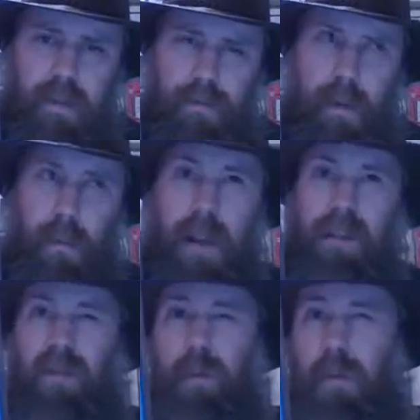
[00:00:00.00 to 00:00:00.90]
film we
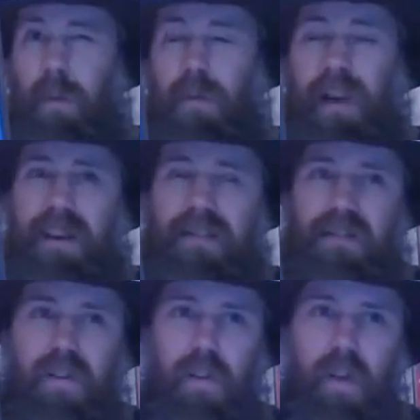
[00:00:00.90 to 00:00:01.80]
actually reviewed last
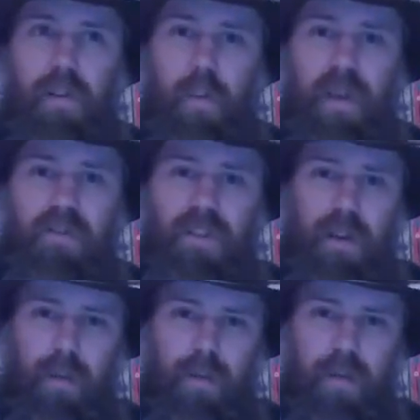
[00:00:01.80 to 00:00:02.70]
year called The
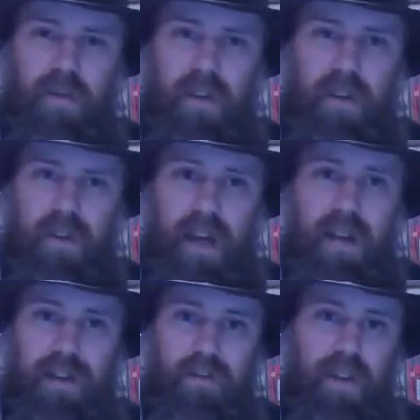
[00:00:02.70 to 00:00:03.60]
Witching, which was an
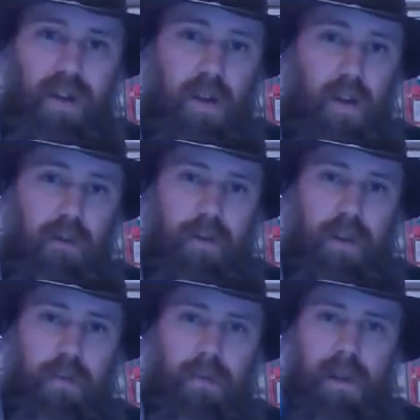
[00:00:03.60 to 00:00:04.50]
anthology horror
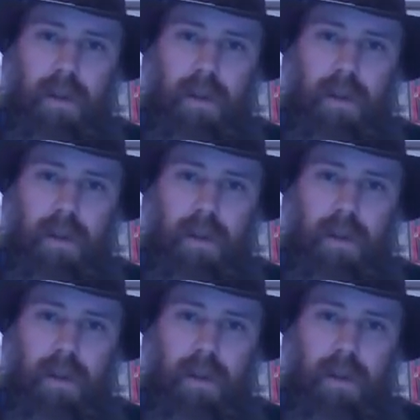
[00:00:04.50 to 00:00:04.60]
film.